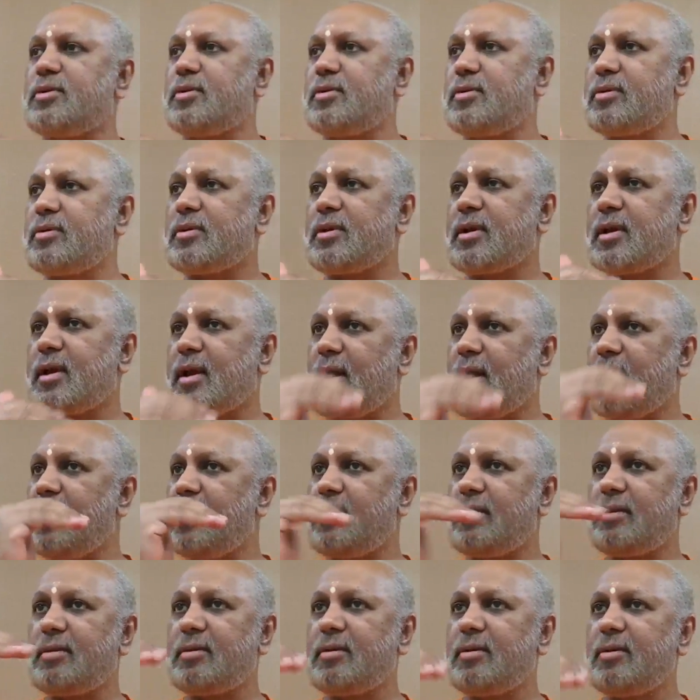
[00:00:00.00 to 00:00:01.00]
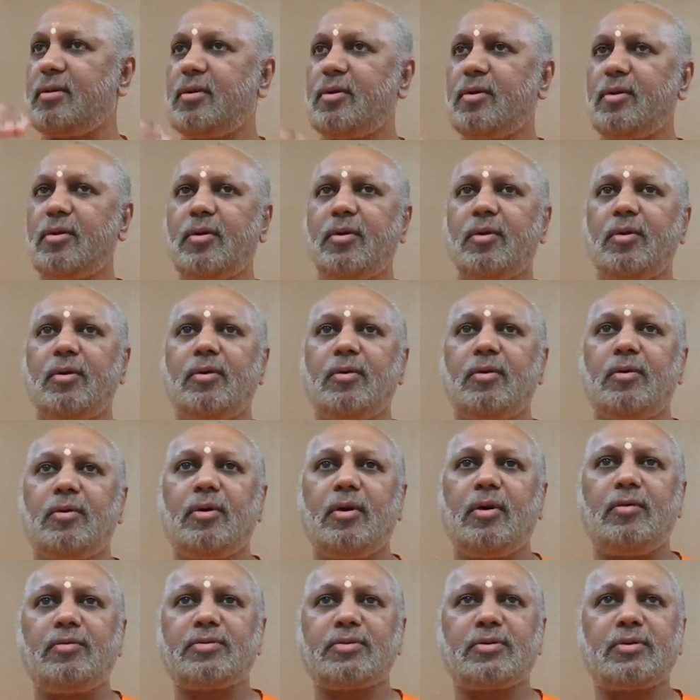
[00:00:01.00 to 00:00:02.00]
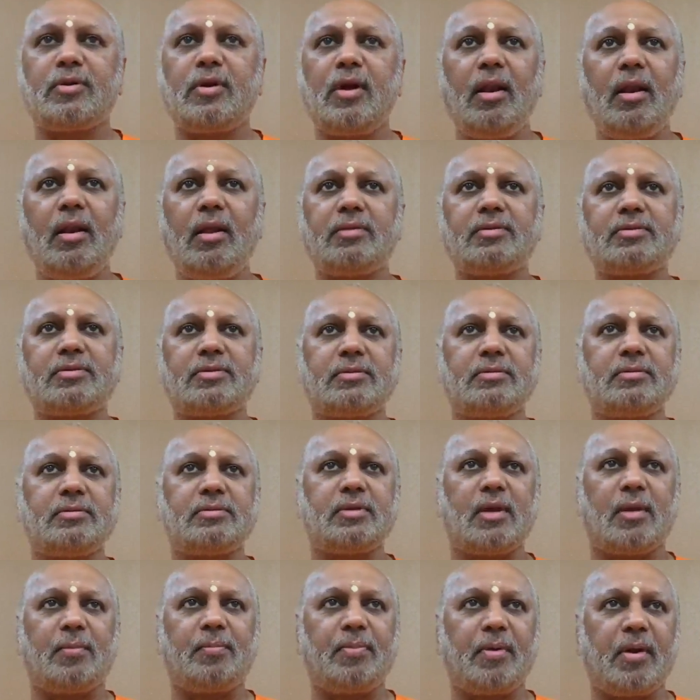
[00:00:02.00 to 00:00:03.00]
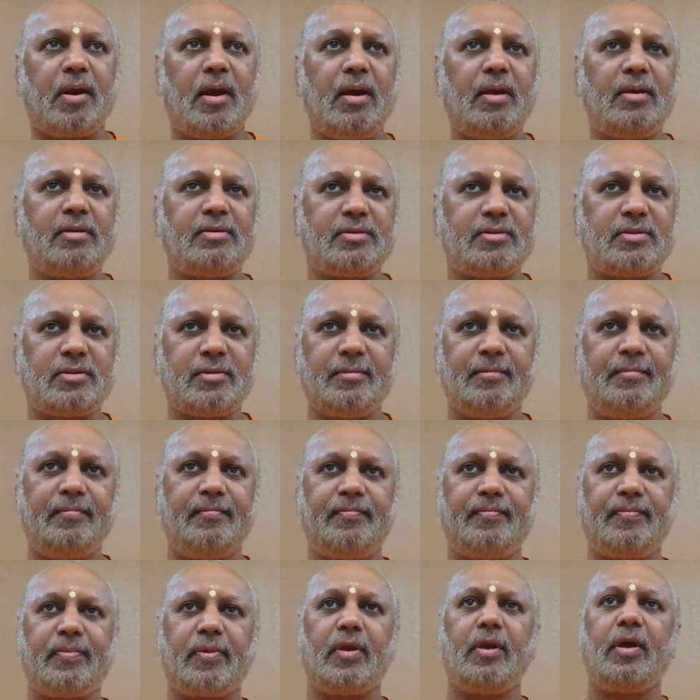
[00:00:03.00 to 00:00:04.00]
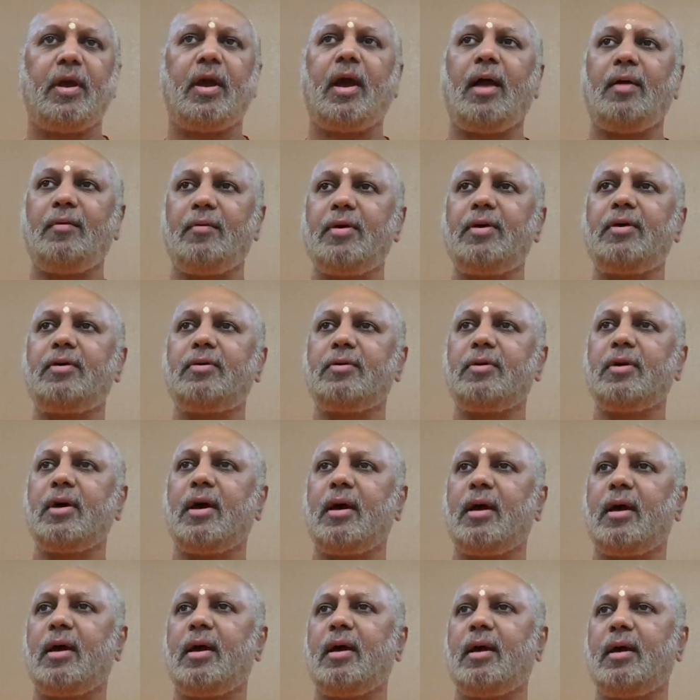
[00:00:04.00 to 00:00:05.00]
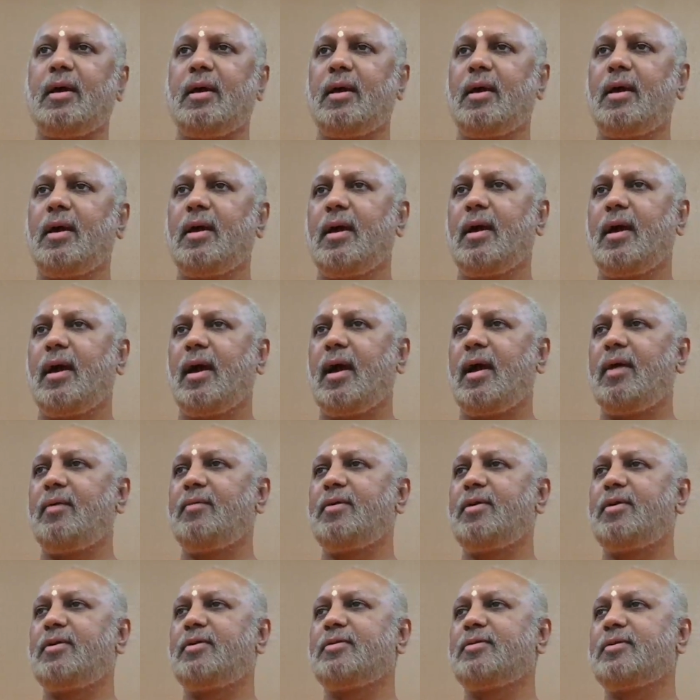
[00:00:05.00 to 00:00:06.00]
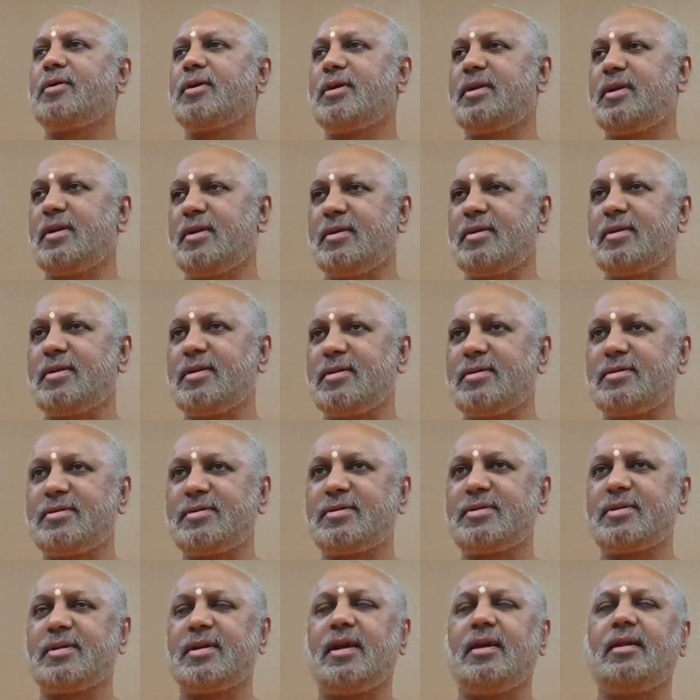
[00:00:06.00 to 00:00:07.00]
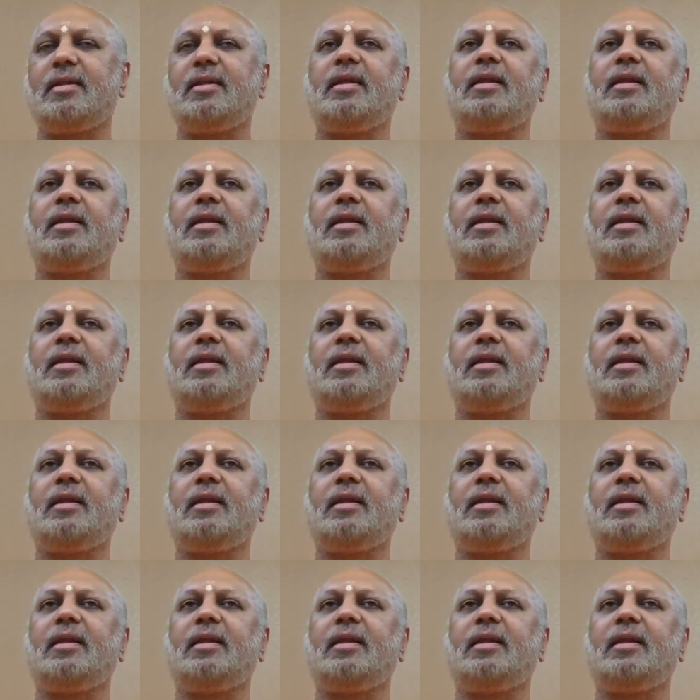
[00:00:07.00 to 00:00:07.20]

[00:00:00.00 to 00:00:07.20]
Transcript: That grind. I was really surprised. I went to a dentist and